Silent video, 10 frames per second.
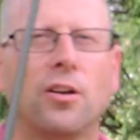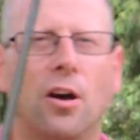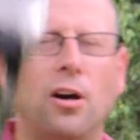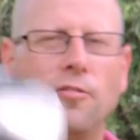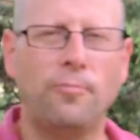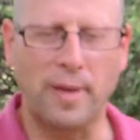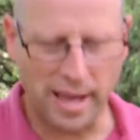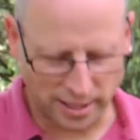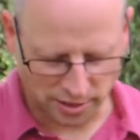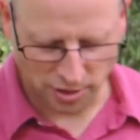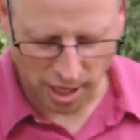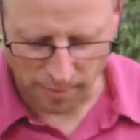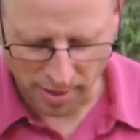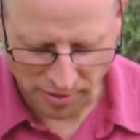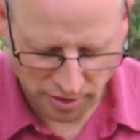golf bag to
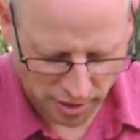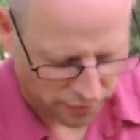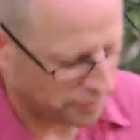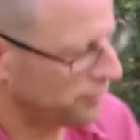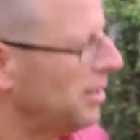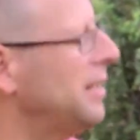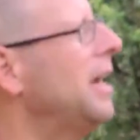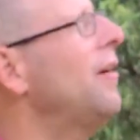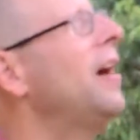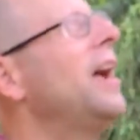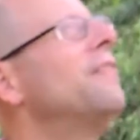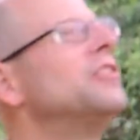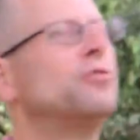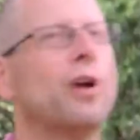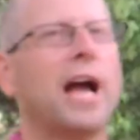talk about the difference. Right now I
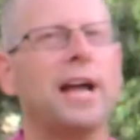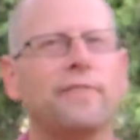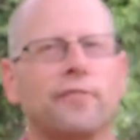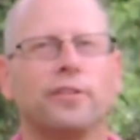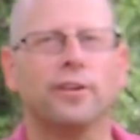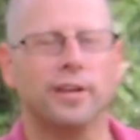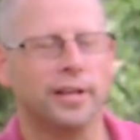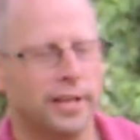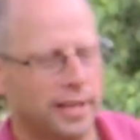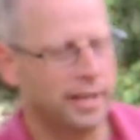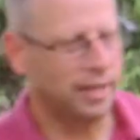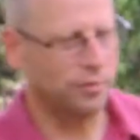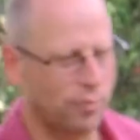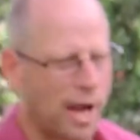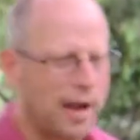have a driver,
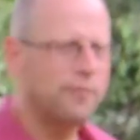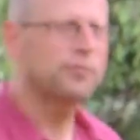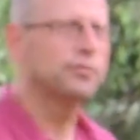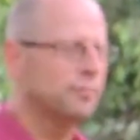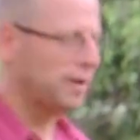and drivers